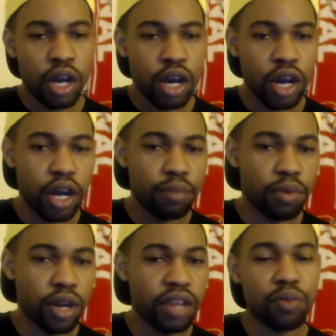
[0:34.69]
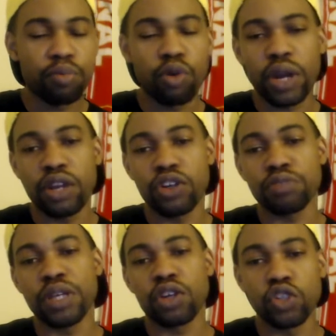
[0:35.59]
But Liverpool right now is
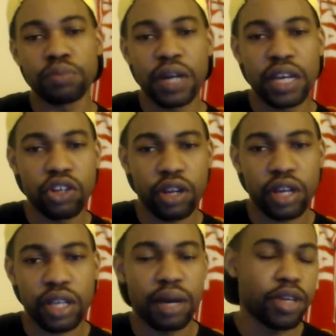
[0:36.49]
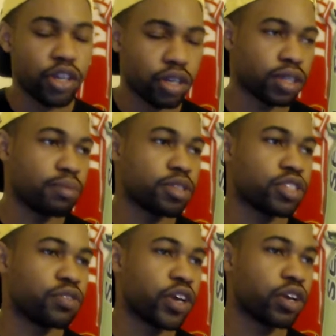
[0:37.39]
being coached by Jurgen Klopp. Jurgen Klopp is
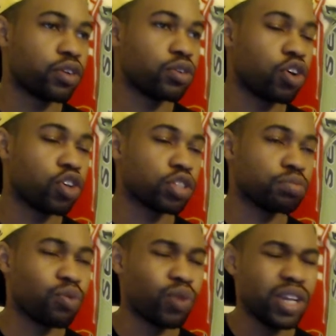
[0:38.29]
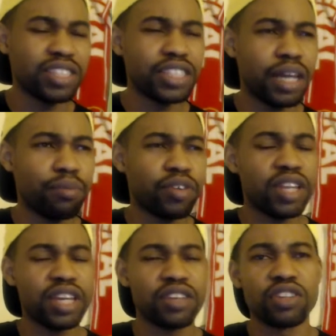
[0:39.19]
a very good coach, man. Winning the Champions
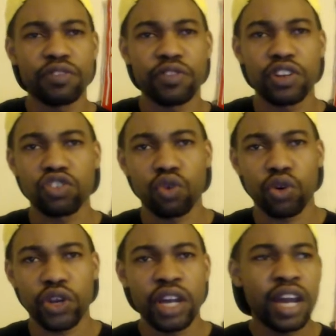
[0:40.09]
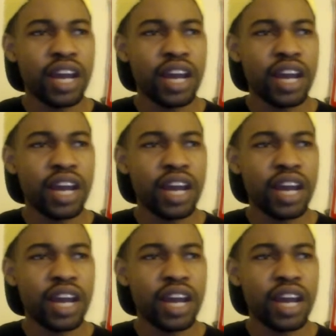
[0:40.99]
League is a different story.